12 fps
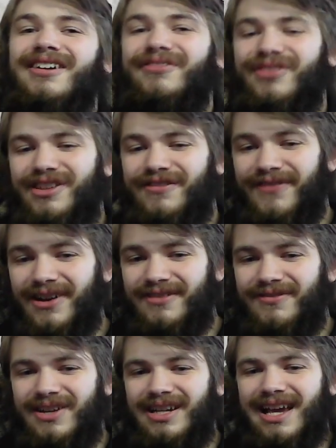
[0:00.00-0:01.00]
for the fun
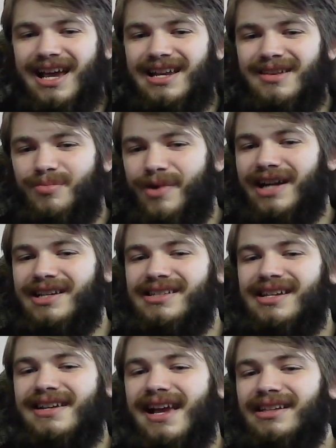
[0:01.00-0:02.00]
of it, and
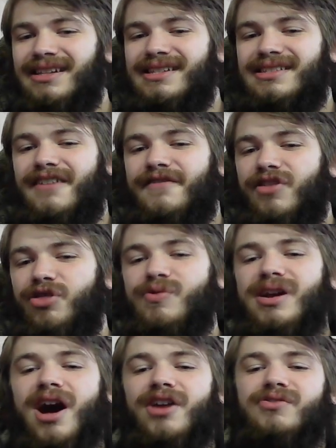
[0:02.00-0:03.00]
practicing a list of
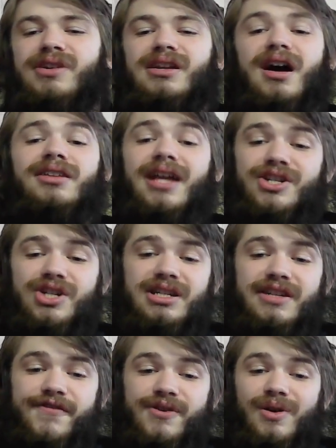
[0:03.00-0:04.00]
300 alleged
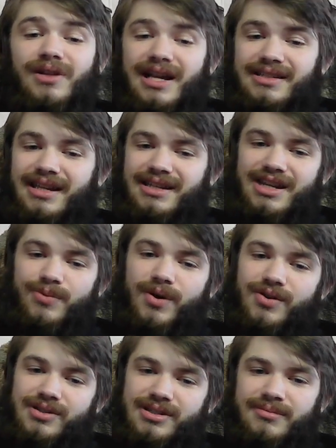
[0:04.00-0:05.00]
difficult SAT
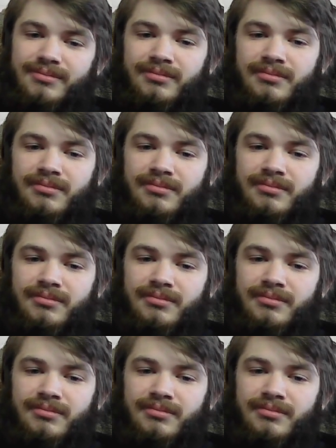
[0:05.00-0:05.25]
words.